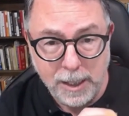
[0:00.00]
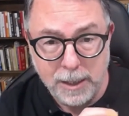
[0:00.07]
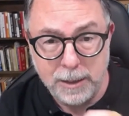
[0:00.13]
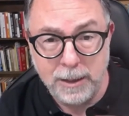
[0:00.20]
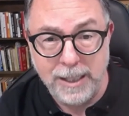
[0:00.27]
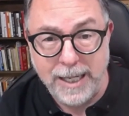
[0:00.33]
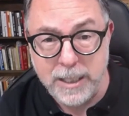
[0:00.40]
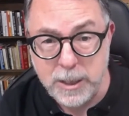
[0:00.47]

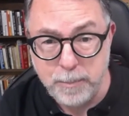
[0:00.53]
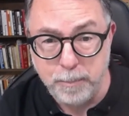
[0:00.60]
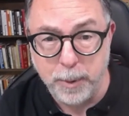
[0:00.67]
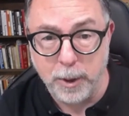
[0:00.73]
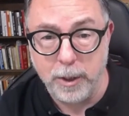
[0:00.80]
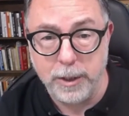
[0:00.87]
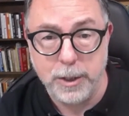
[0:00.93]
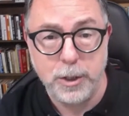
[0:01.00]
less
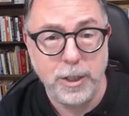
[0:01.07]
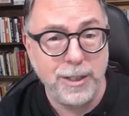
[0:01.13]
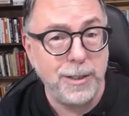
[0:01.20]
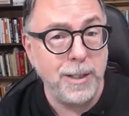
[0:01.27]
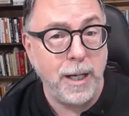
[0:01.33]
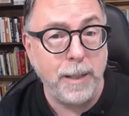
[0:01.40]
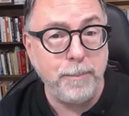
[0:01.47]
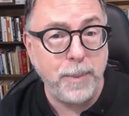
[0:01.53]
bullish is
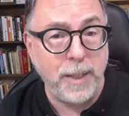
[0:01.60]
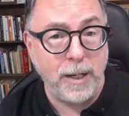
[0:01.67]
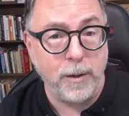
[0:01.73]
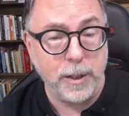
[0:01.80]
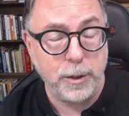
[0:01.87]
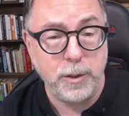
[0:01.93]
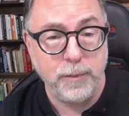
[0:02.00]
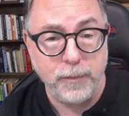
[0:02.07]
not bearish.